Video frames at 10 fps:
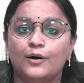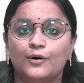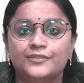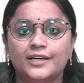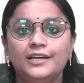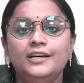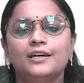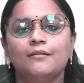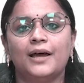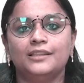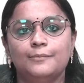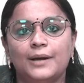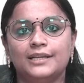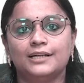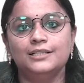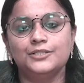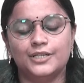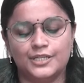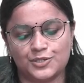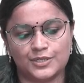of the Indian mathematical
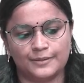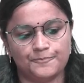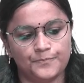tradition.